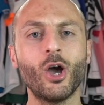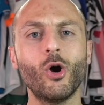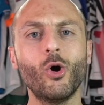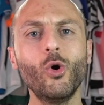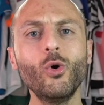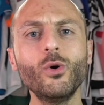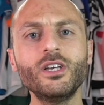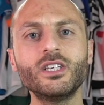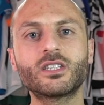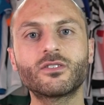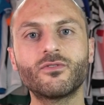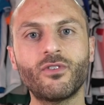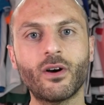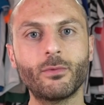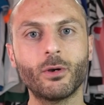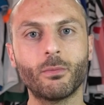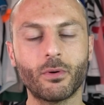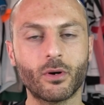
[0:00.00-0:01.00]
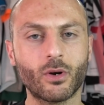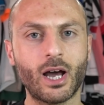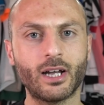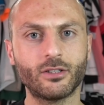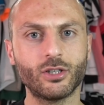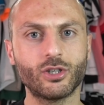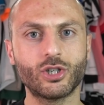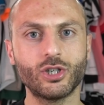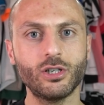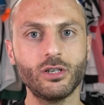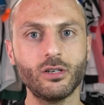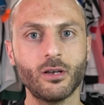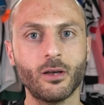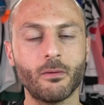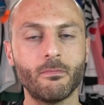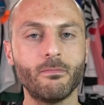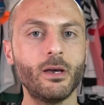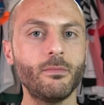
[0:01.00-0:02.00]
Who is Fabio Paratici?
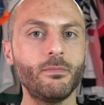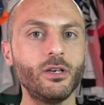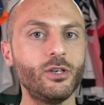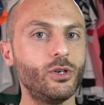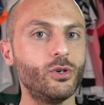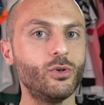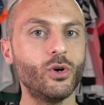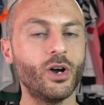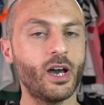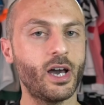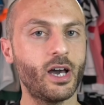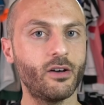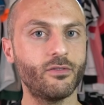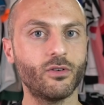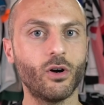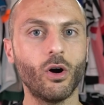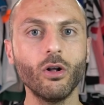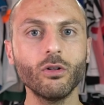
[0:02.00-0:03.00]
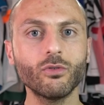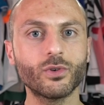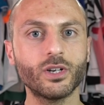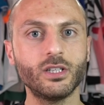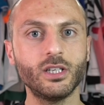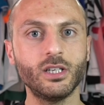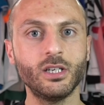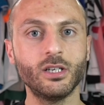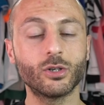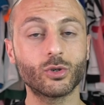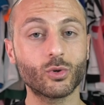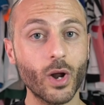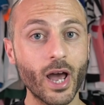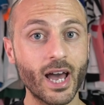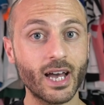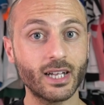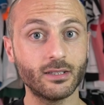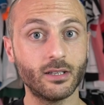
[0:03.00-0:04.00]
Maybe you have already
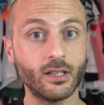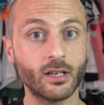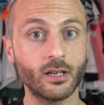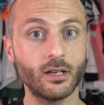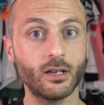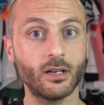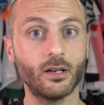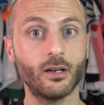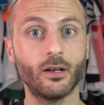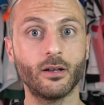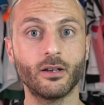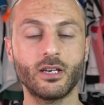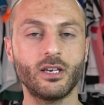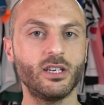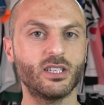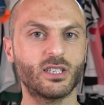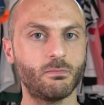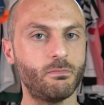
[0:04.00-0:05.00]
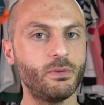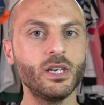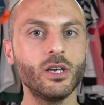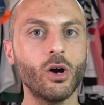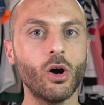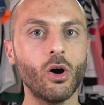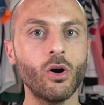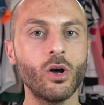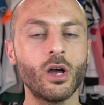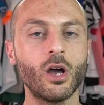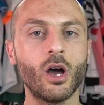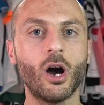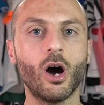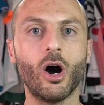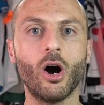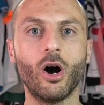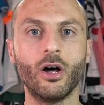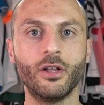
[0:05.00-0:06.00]
read his bio
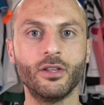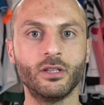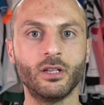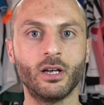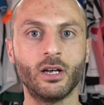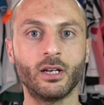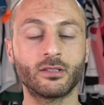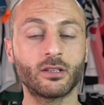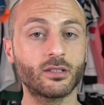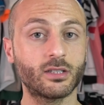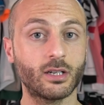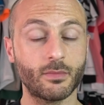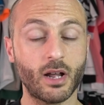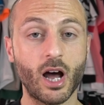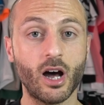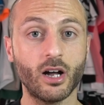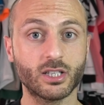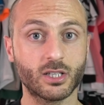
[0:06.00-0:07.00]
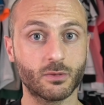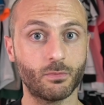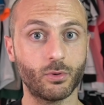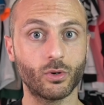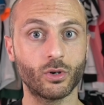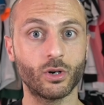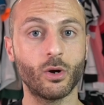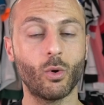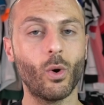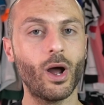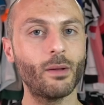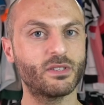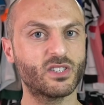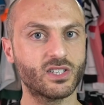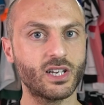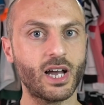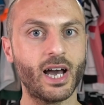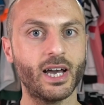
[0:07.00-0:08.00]
on Tottenham Hotspur
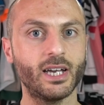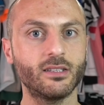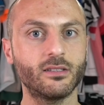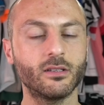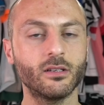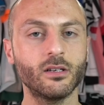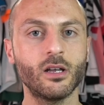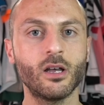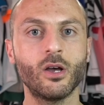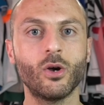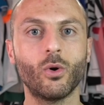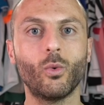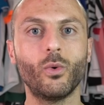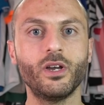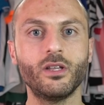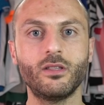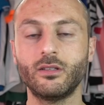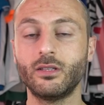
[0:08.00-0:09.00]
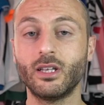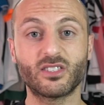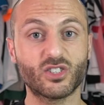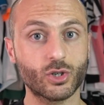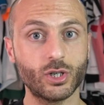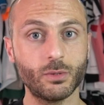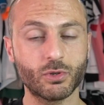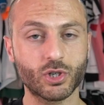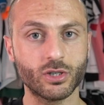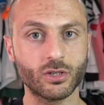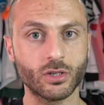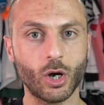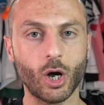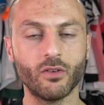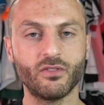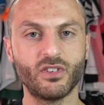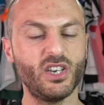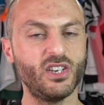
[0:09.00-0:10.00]
website with the description
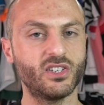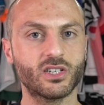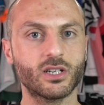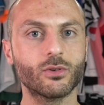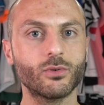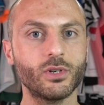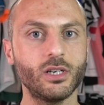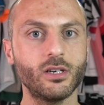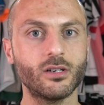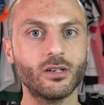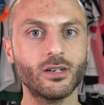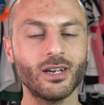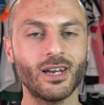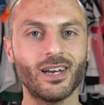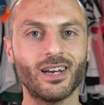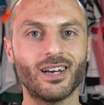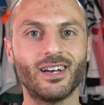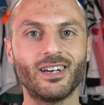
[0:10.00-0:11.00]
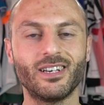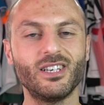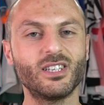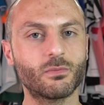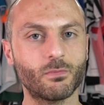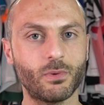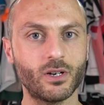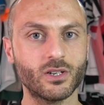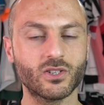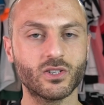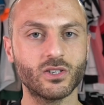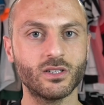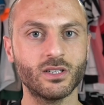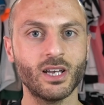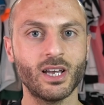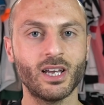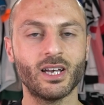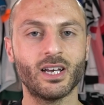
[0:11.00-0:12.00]
of his career, his
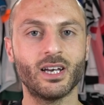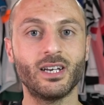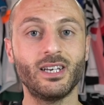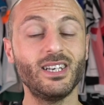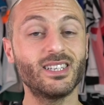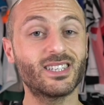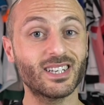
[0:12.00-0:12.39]
person, his